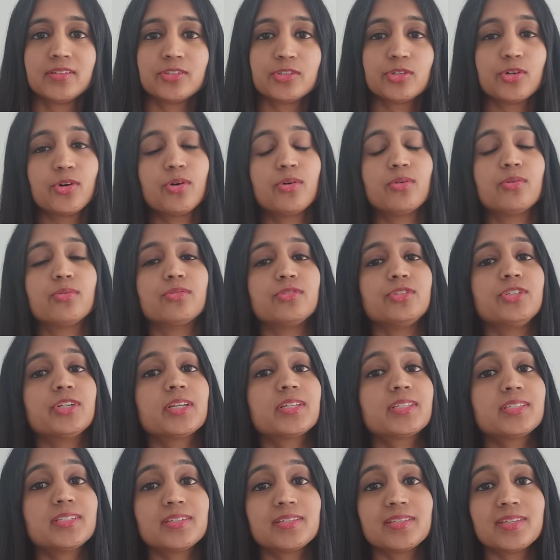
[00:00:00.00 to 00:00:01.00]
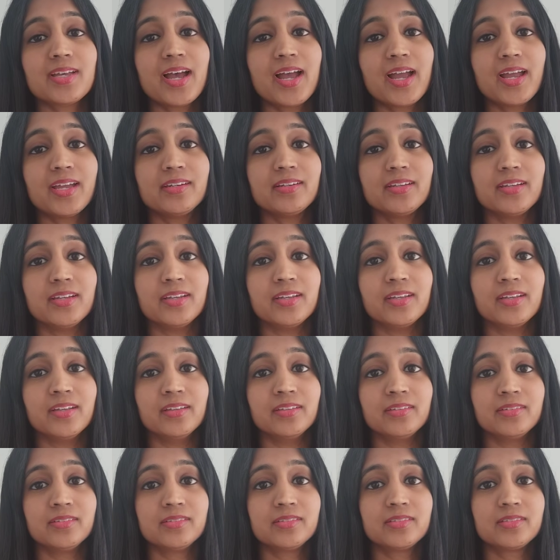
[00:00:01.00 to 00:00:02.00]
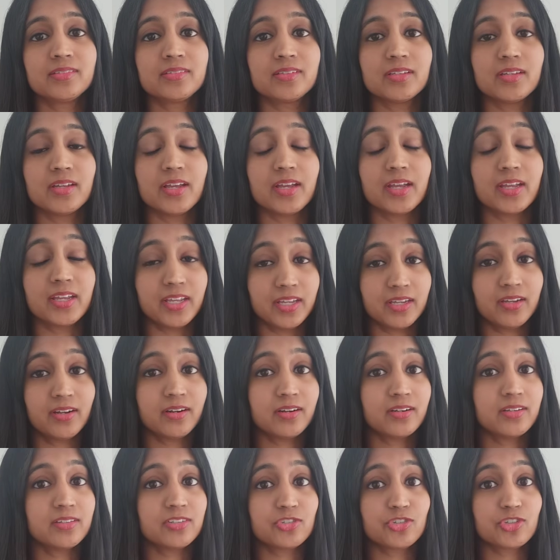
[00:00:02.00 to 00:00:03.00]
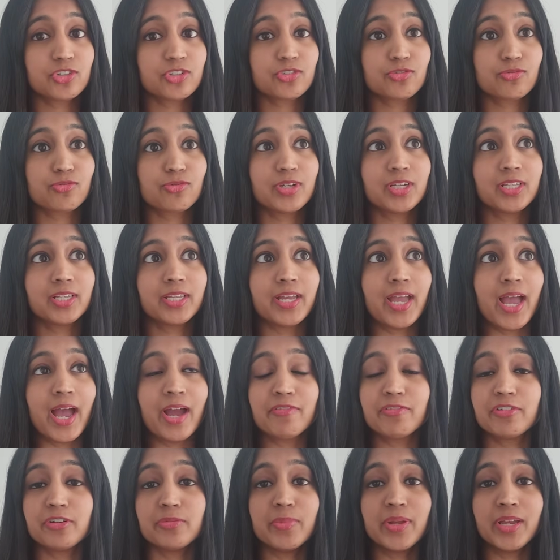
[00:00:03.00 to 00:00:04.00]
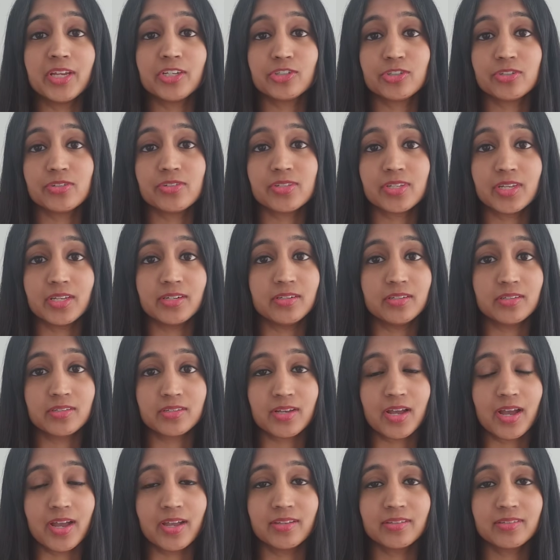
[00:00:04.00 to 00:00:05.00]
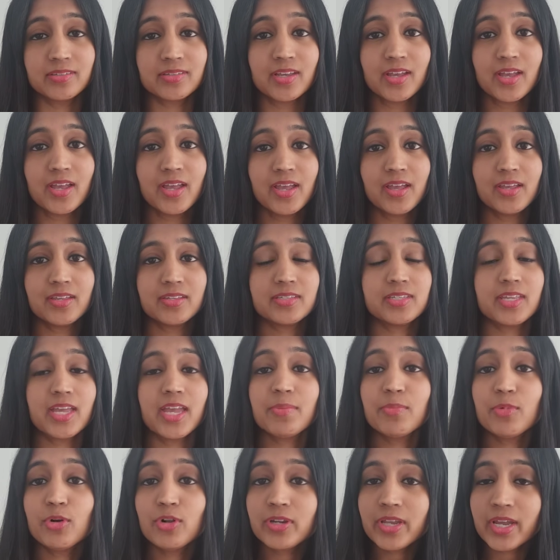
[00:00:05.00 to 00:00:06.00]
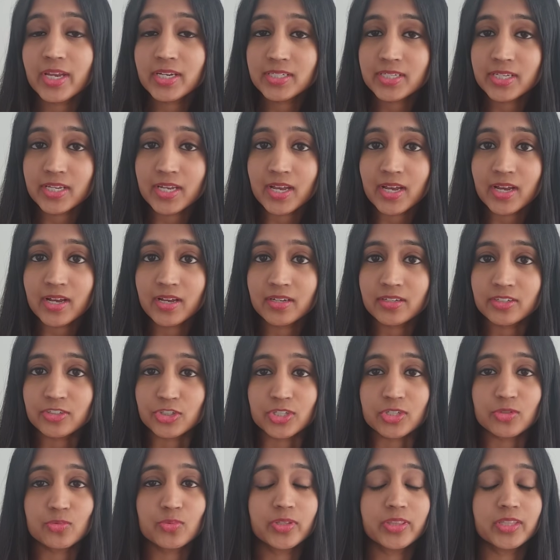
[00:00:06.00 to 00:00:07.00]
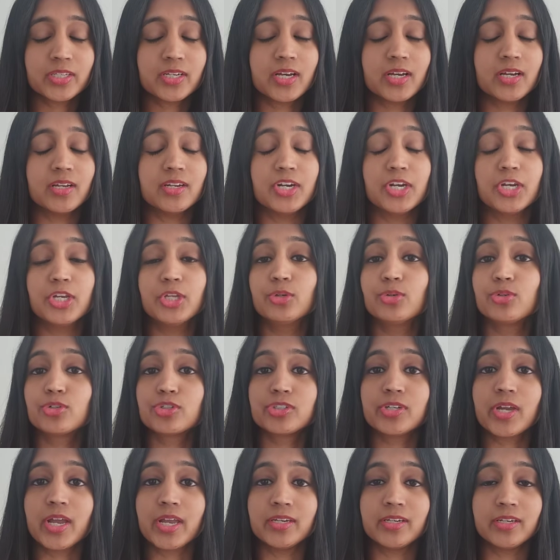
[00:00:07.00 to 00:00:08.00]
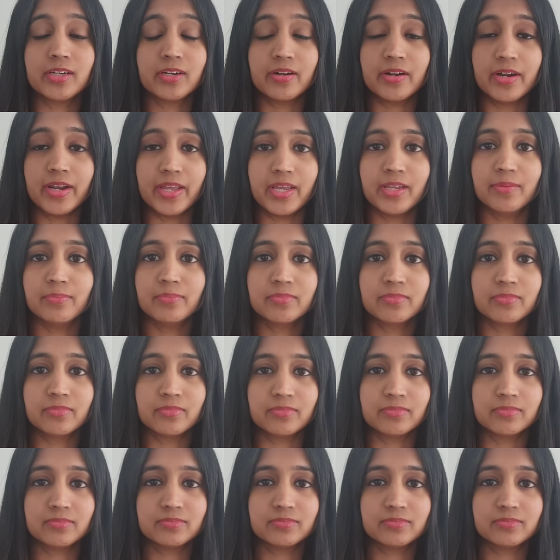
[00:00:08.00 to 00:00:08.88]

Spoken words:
So just decide is just really affirmations in disguise. Same old idea, just with a new, shinier name.